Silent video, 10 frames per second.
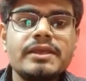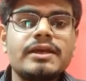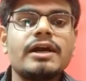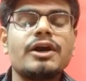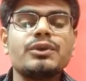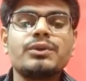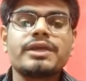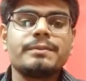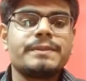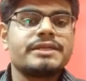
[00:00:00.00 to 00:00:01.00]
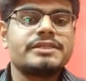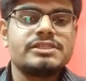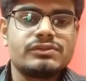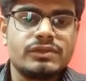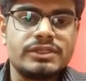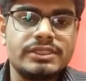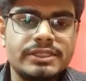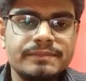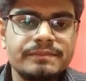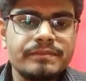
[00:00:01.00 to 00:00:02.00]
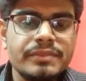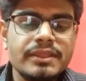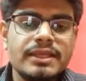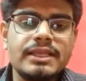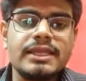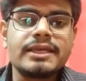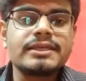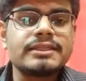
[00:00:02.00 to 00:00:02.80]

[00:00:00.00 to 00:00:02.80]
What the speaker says: How you can practice for it? Like,